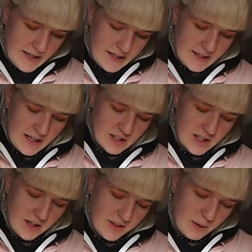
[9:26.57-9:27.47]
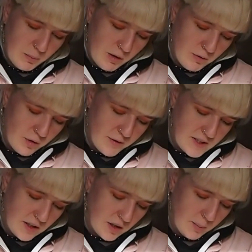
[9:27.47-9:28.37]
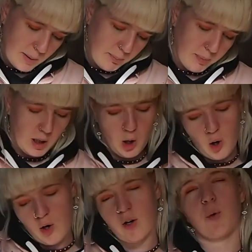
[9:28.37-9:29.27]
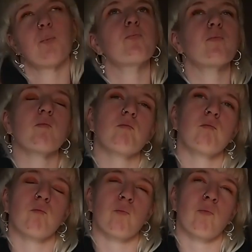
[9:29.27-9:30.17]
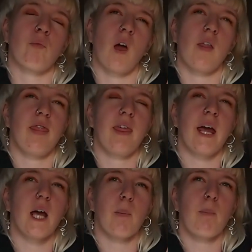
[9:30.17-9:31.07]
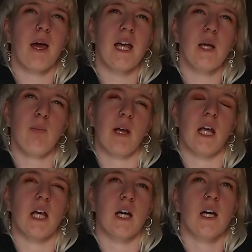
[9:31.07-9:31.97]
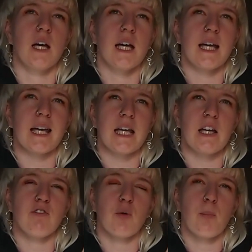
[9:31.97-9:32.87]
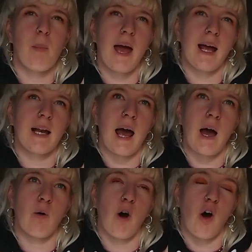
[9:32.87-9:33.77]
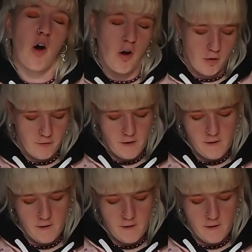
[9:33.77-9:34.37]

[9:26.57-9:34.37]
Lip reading: And actually I think my roof isn't going to be block. I think maybe even made out of